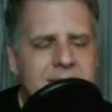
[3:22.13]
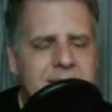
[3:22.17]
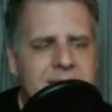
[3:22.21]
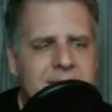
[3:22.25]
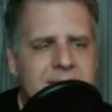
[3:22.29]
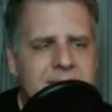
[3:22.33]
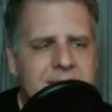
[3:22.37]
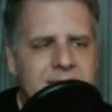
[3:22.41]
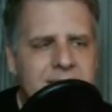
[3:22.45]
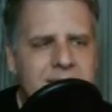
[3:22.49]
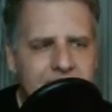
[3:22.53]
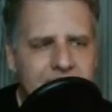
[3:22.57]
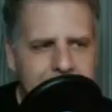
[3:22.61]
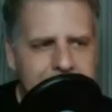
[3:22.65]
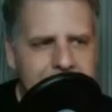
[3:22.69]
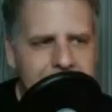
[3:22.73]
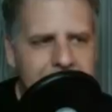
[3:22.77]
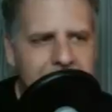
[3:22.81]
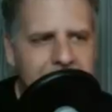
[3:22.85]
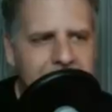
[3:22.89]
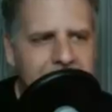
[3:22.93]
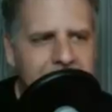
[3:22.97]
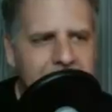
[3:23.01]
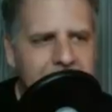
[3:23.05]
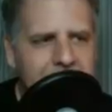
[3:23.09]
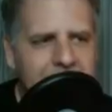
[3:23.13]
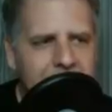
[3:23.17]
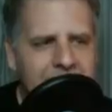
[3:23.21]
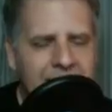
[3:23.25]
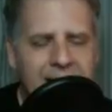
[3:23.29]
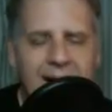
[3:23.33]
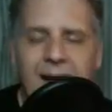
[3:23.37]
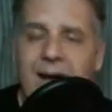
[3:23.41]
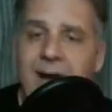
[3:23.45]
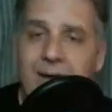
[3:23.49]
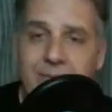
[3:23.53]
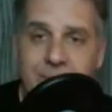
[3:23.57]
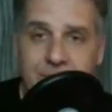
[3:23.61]
something
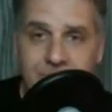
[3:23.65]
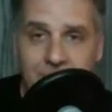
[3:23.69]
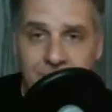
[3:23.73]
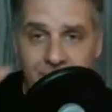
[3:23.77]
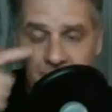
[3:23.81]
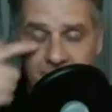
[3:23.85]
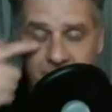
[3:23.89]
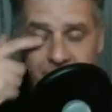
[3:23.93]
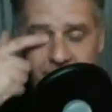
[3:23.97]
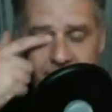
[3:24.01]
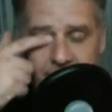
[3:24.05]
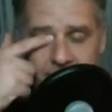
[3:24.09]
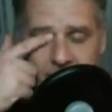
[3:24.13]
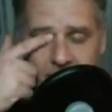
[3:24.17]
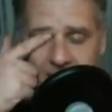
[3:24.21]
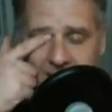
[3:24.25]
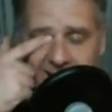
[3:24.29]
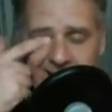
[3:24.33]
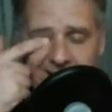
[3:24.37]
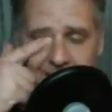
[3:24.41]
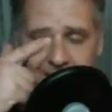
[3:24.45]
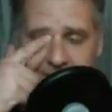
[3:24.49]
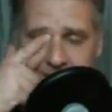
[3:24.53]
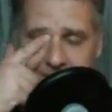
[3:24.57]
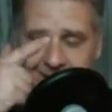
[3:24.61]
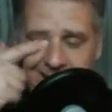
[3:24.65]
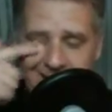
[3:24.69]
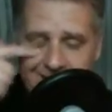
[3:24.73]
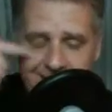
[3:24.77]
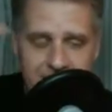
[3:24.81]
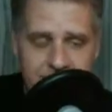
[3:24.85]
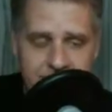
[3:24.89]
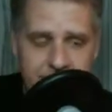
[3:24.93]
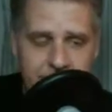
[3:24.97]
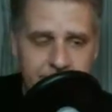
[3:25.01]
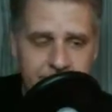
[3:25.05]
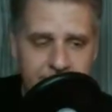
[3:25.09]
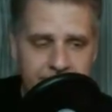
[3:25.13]
that after all this time, like
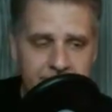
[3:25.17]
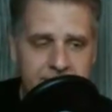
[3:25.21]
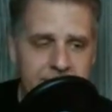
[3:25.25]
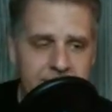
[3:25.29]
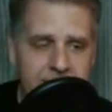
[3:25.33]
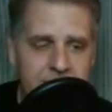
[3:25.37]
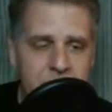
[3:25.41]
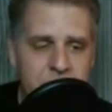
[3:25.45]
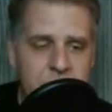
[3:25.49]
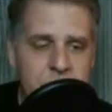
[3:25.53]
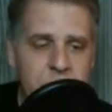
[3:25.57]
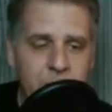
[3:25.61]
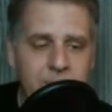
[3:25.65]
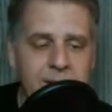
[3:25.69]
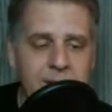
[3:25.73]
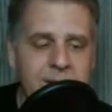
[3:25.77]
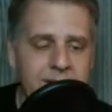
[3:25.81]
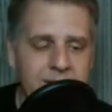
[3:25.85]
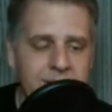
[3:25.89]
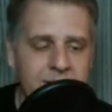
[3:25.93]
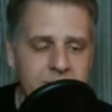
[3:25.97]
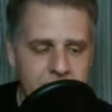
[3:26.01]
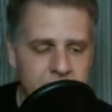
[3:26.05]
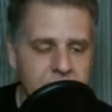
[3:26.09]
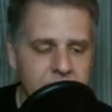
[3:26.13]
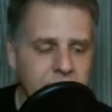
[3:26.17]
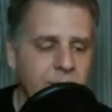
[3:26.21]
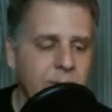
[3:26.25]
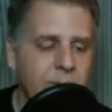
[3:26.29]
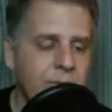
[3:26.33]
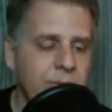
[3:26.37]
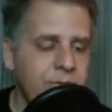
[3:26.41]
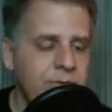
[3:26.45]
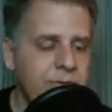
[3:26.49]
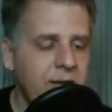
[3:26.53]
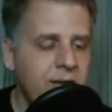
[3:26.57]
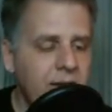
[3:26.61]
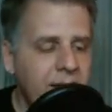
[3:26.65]
doing doing these
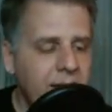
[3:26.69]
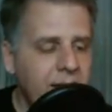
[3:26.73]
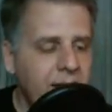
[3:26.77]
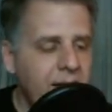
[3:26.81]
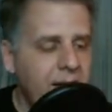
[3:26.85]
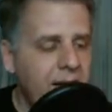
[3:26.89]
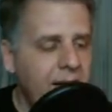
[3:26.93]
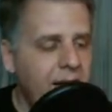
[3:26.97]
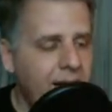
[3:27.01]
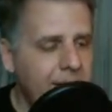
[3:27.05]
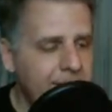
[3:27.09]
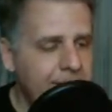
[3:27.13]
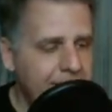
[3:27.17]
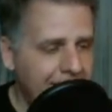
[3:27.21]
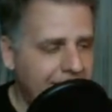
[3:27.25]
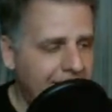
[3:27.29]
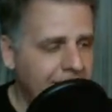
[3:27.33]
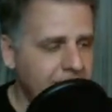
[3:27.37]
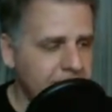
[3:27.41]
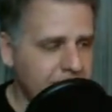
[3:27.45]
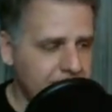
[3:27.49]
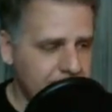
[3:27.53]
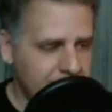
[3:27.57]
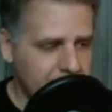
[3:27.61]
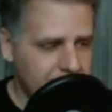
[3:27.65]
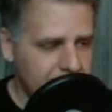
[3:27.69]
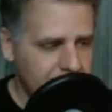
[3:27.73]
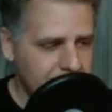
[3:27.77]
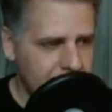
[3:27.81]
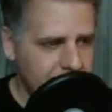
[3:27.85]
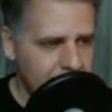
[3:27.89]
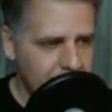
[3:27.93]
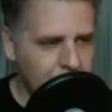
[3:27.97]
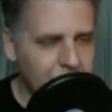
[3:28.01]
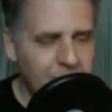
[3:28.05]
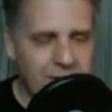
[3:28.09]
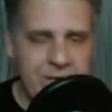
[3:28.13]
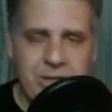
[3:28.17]
shows about
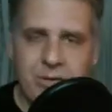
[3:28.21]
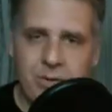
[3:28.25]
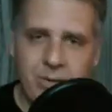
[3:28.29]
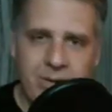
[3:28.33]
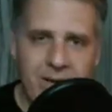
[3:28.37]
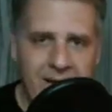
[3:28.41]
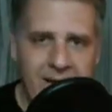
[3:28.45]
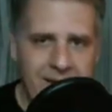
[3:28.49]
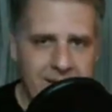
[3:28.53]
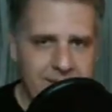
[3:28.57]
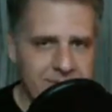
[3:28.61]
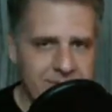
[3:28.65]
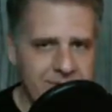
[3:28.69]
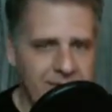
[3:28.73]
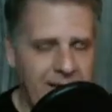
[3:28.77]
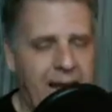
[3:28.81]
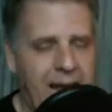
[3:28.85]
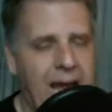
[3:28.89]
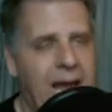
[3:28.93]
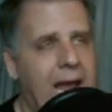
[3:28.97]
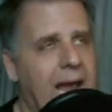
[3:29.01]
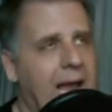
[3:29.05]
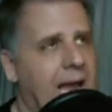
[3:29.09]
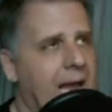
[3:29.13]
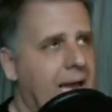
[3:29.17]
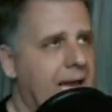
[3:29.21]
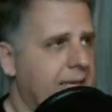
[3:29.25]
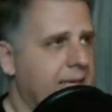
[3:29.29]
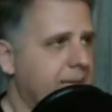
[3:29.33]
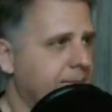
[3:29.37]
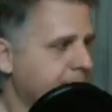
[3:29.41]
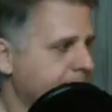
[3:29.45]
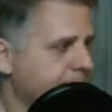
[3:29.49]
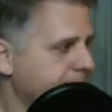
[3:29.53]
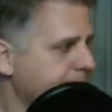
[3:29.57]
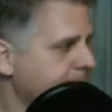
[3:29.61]
retro games and